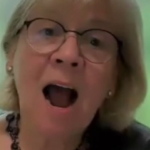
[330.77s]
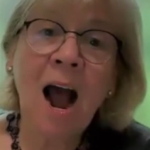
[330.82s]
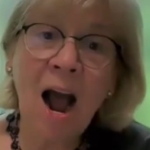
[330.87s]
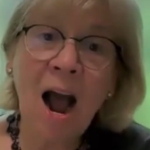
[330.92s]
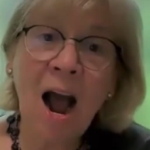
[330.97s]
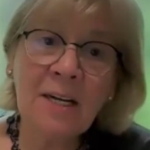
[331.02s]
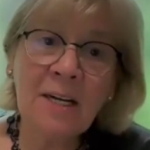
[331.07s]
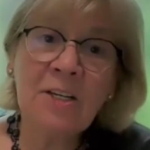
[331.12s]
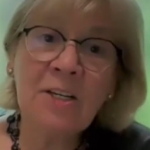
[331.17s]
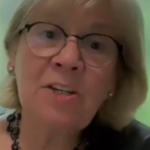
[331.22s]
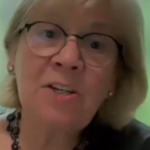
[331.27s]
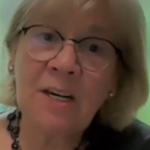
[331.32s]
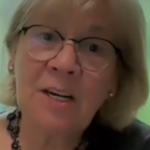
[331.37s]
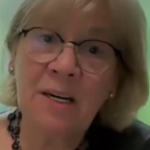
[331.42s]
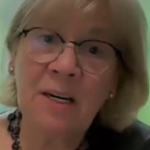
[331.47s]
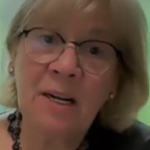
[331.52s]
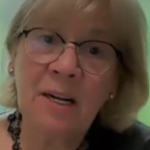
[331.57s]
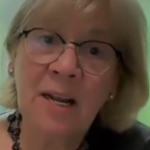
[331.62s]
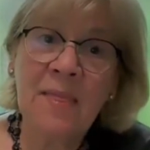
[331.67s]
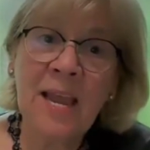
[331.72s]

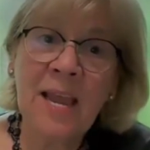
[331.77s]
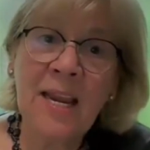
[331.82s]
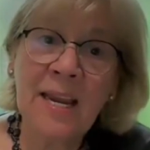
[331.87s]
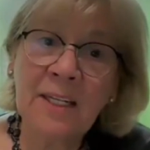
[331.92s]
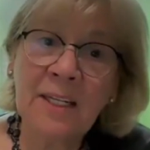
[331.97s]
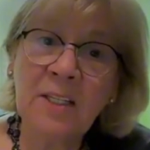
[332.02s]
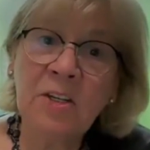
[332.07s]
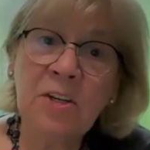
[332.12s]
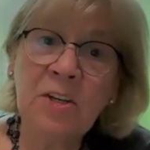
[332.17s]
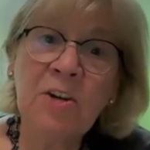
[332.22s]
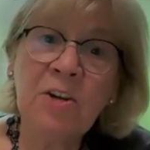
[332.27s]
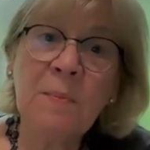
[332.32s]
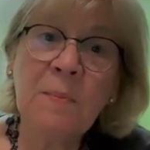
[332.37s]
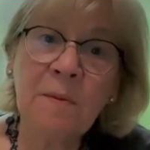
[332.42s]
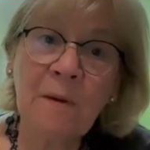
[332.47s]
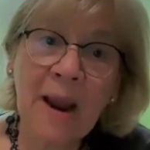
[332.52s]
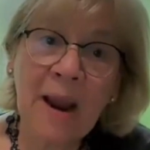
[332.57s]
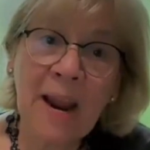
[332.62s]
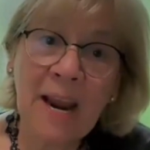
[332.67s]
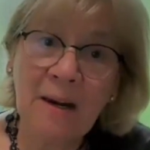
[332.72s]
oxygen that gets to your
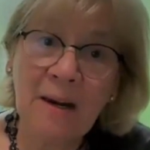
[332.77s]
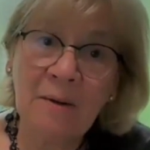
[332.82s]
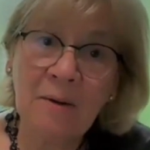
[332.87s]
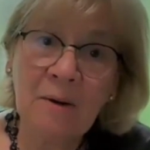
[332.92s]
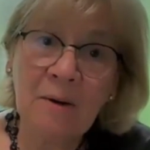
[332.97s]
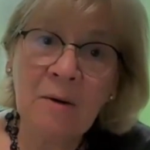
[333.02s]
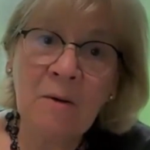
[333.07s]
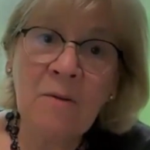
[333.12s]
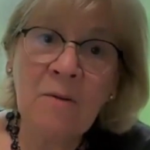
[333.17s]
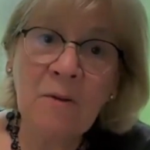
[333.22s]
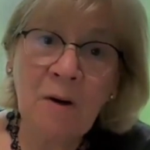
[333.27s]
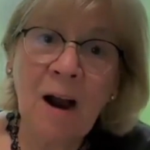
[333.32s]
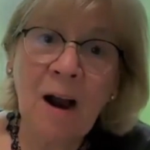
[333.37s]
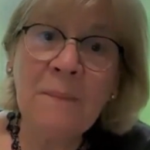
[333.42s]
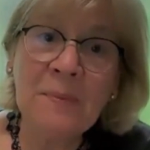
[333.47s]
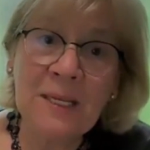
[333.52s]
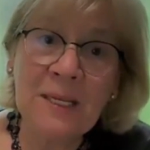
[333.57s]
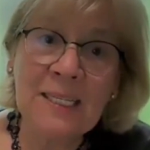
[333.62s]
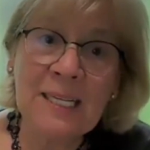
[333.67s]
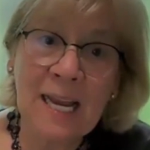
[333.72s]
brain for
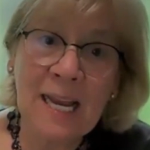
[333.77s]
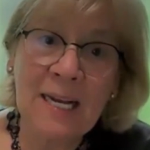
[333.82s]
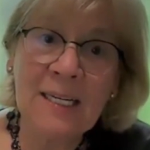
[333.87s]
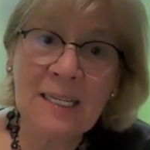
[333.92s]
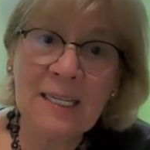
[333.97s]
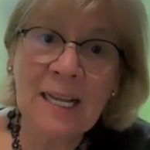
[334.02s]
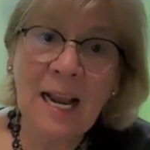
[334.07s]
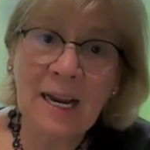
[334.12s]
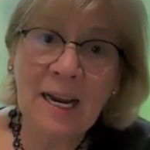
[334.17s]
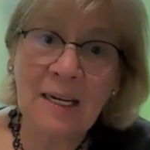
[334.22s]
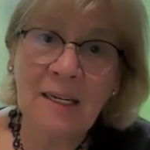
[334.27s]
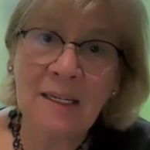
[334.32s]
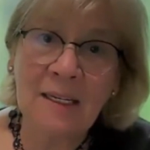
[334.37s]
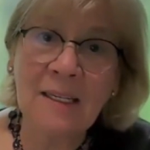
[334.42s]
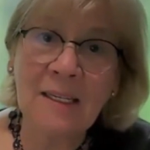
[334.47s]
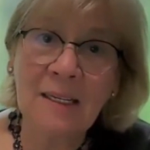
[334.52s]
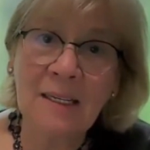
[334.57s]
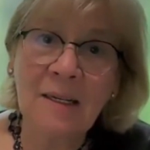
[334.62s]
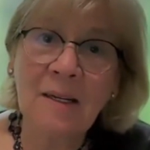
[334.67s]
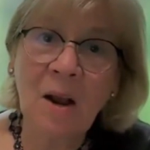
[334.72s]
up to 10
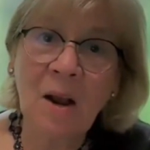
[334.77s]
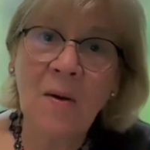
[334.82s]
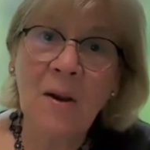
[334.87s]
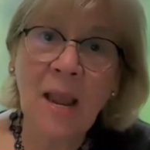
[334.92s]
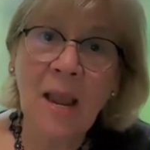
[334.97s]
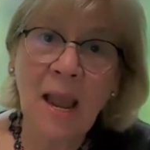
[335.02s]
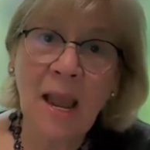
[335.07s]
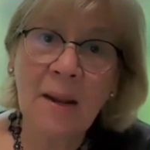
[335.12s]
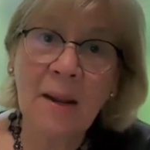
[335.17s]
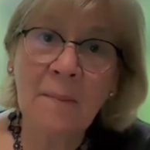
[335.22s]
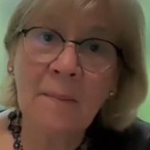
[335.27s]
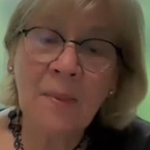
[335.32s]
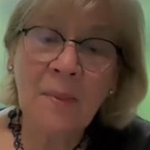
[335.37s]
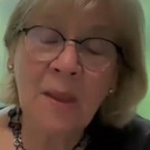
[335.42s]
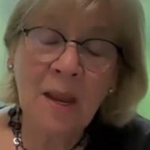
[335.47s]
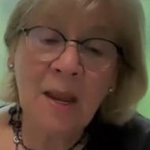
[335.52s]
seconds, okay?